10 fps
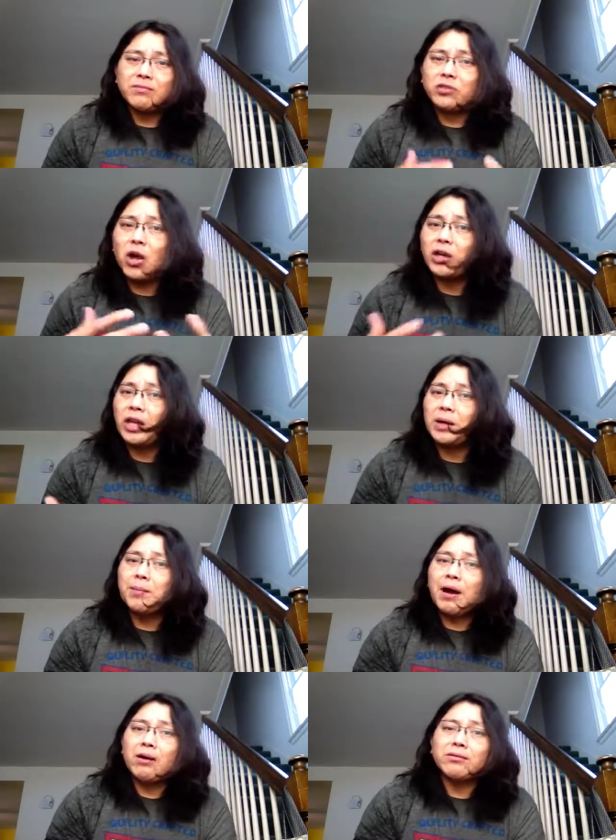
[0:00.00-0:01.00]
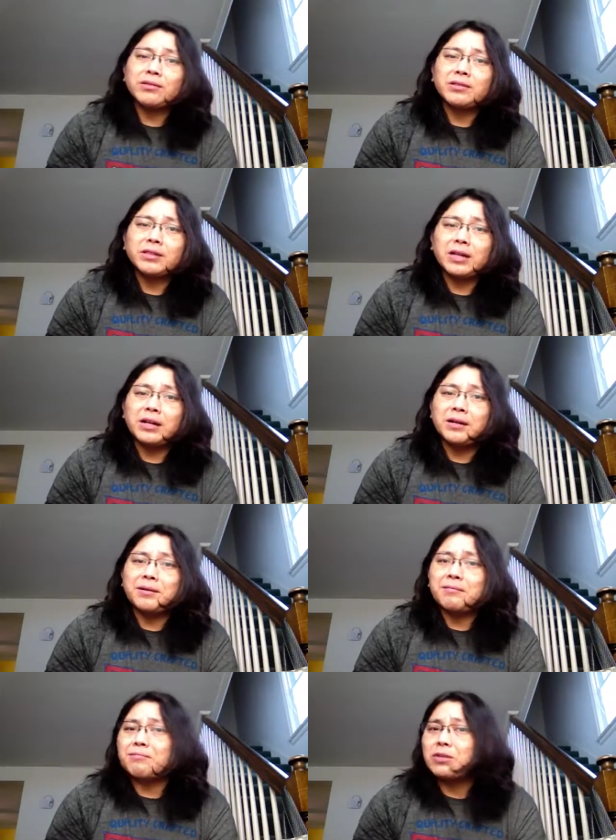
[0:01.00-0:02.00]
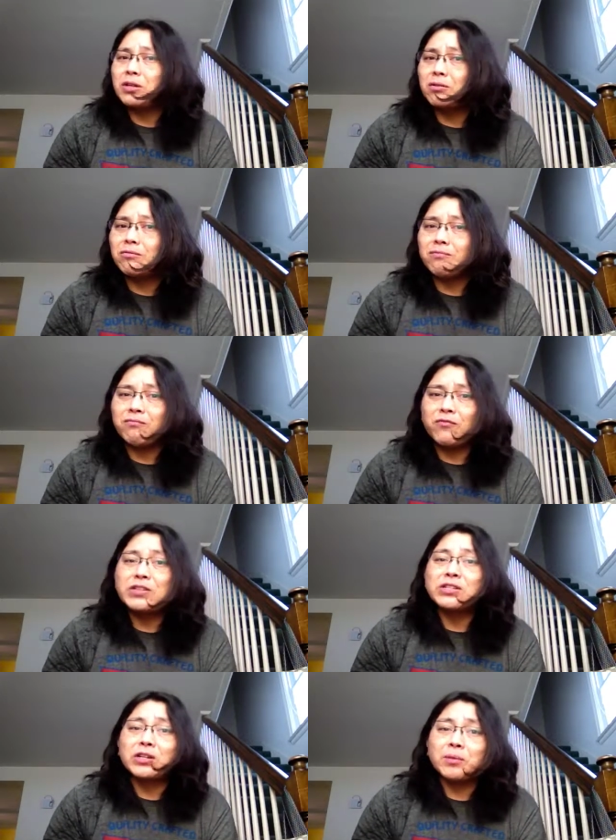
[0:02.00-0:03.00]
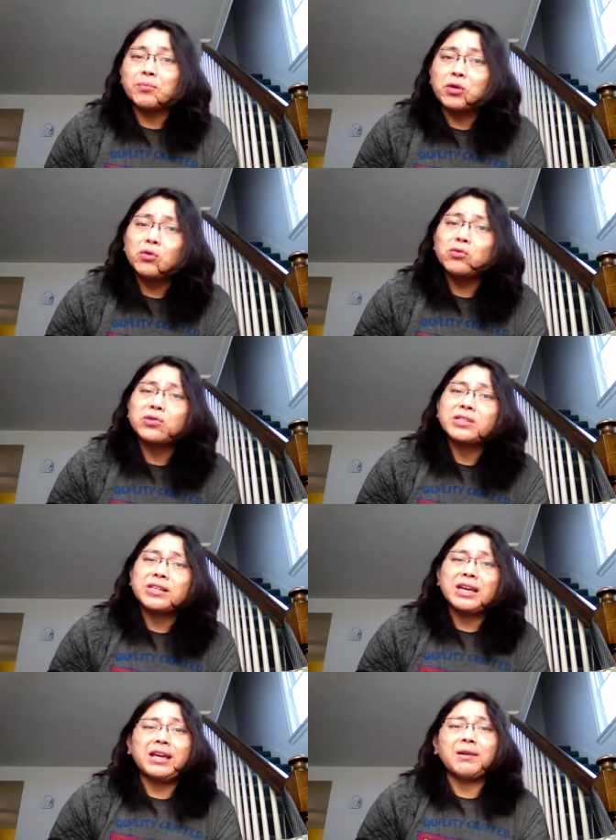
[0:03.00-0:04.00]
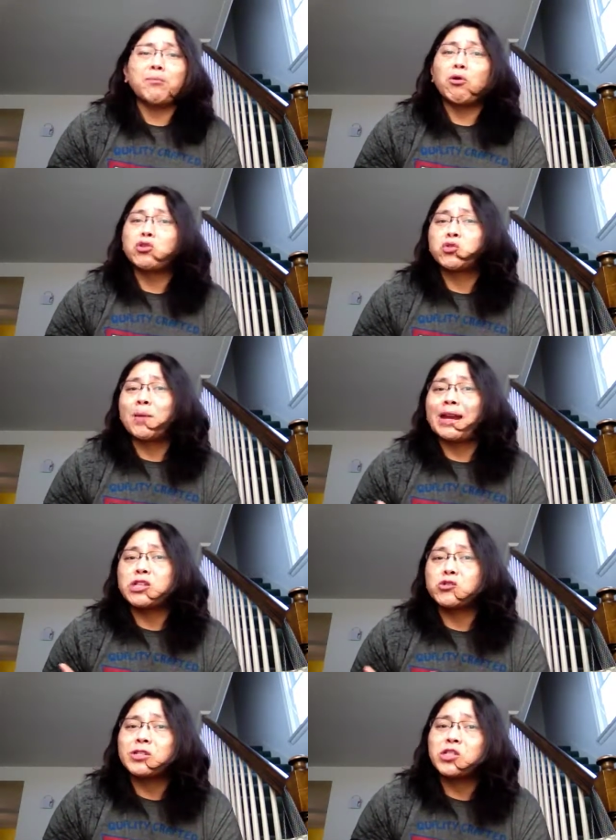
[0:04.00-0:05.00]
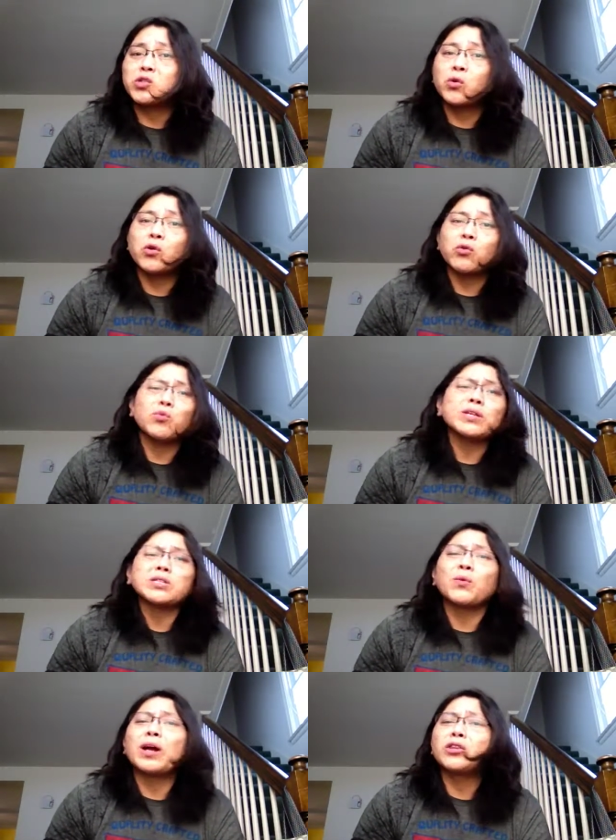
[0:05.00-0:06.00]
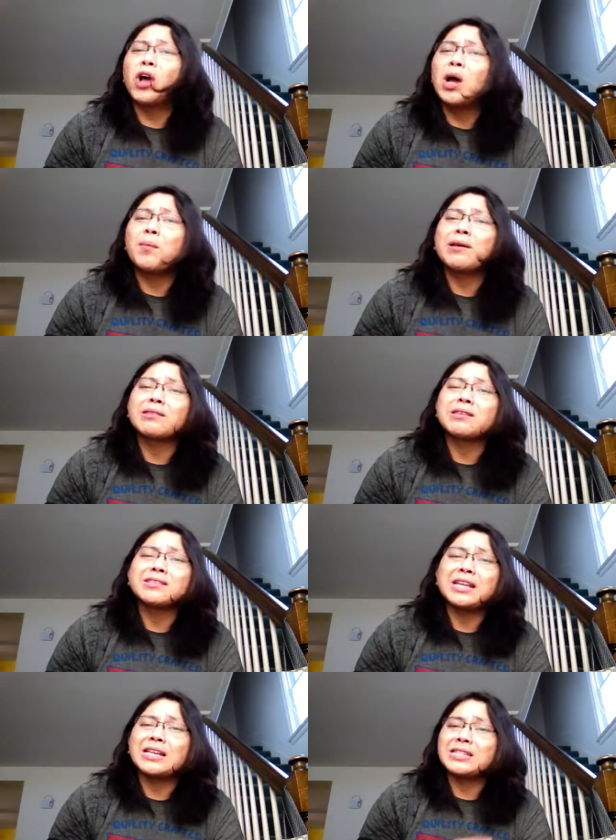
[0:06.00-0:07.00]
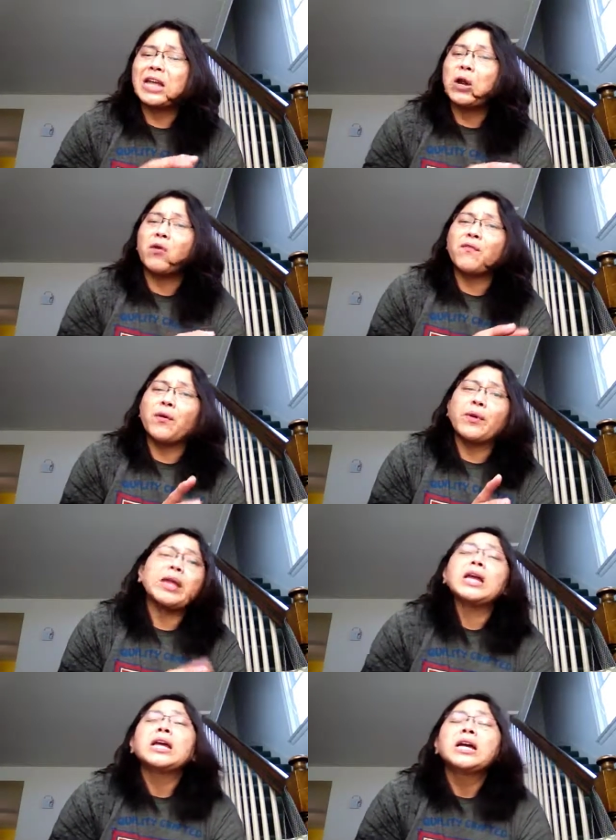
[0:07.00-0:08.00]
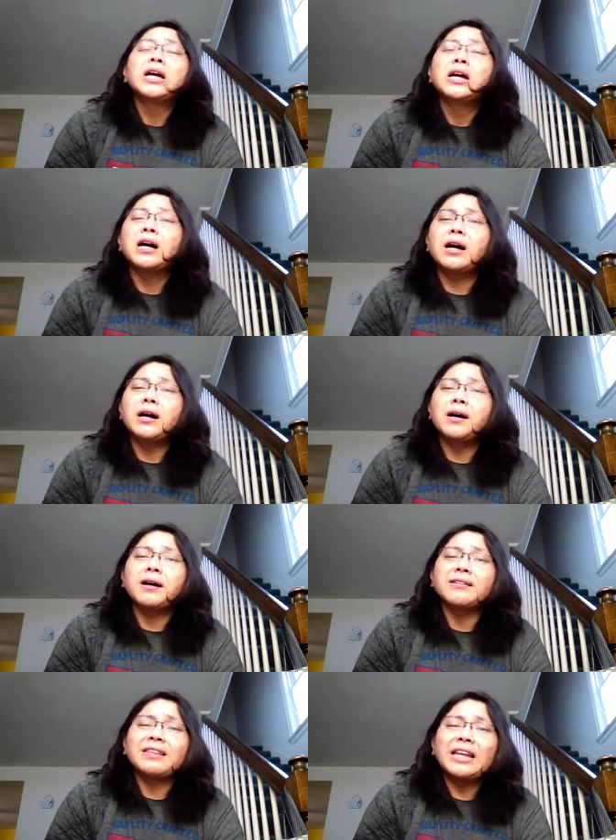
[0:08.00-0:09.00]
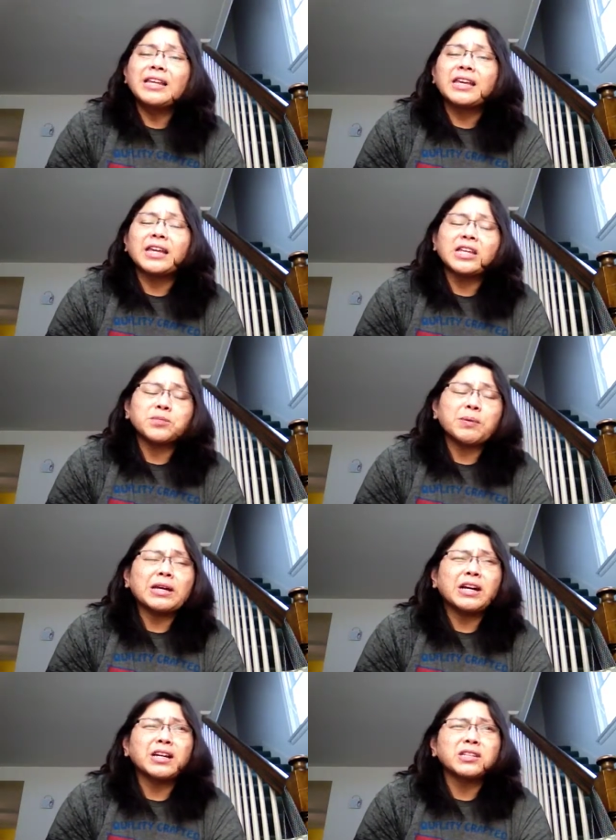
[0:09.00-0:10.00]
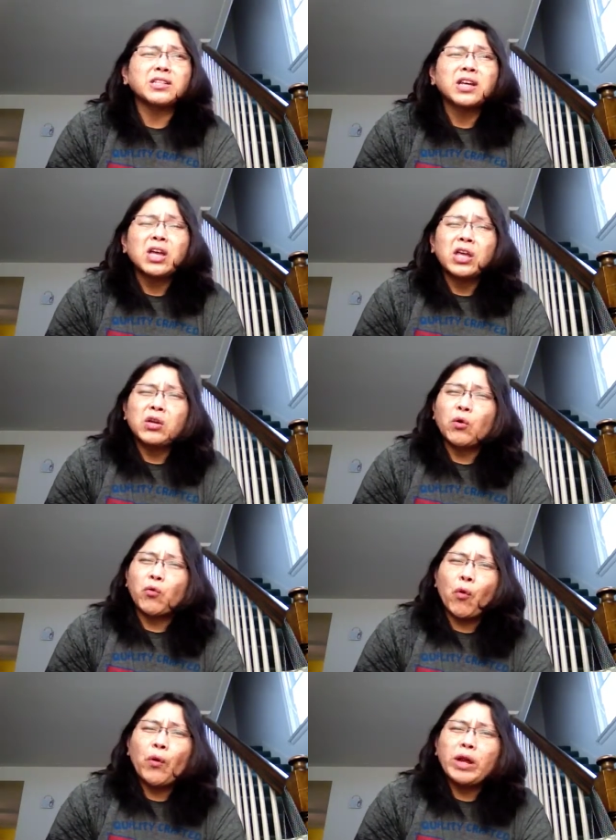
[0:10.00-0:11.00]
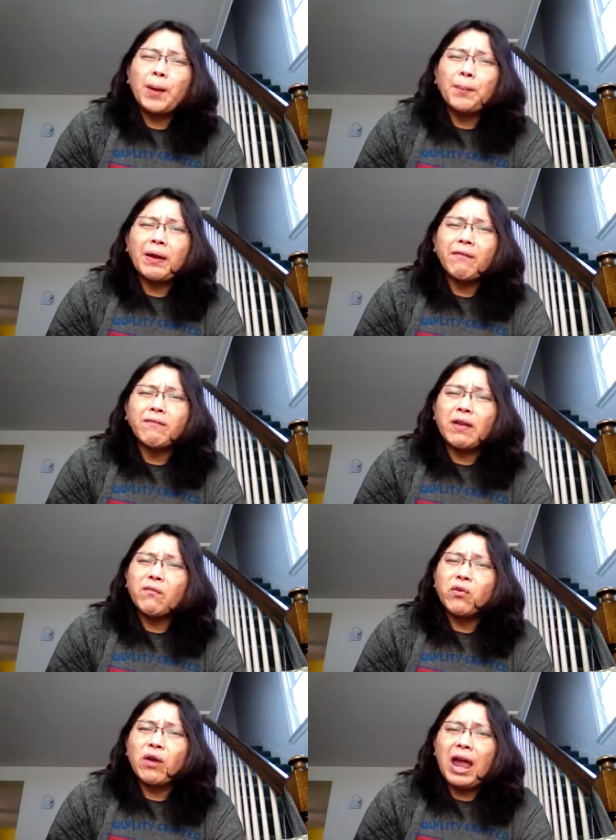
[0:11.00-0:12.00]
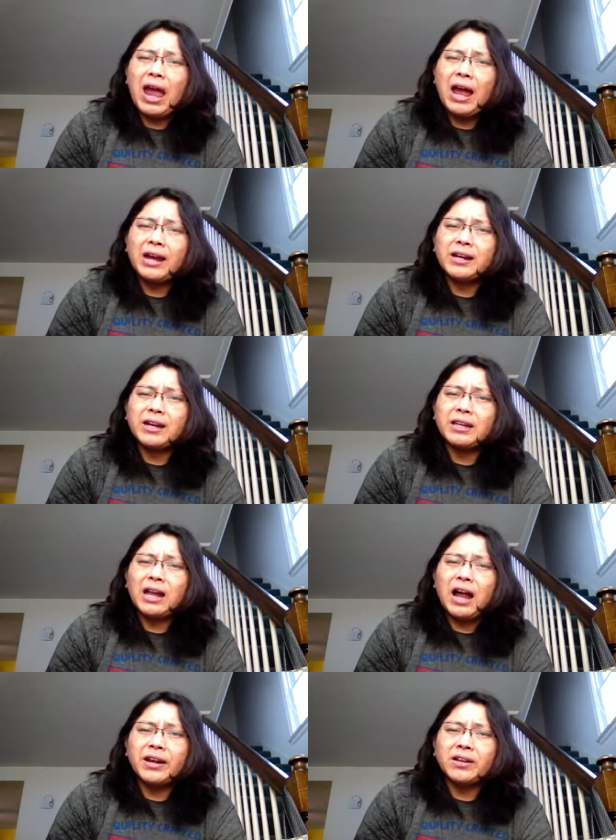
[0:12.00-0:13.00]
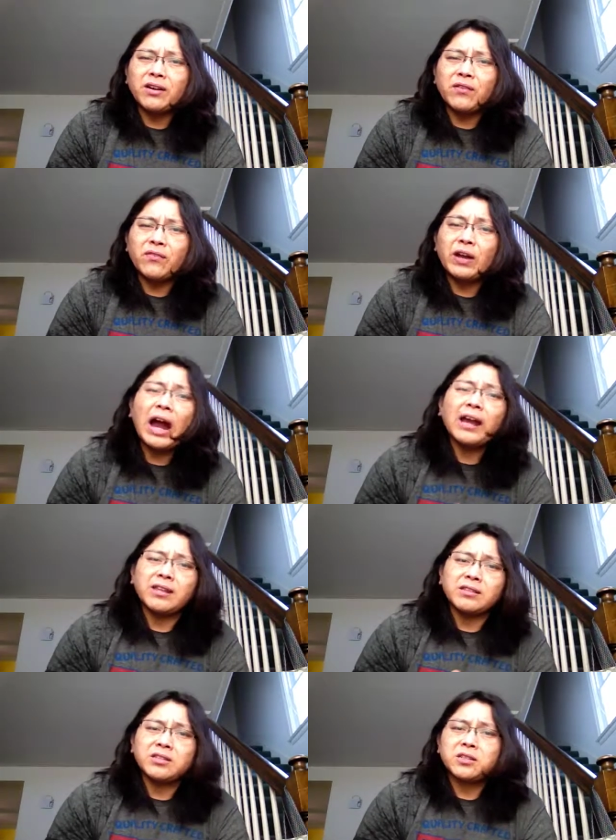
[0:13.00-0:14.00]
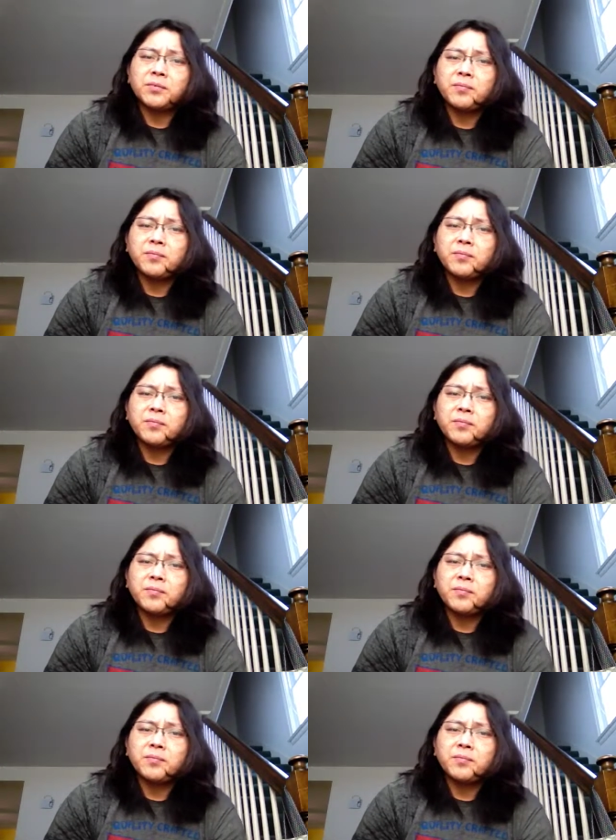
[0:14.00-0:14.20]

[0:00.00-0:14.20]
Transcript: talking about, uh, you know, physical abuse and post-traumatic stress disorder. The reason why I talk about these things that are very uh, delicate is because, you know, growing up, I had never had a lot of guidance.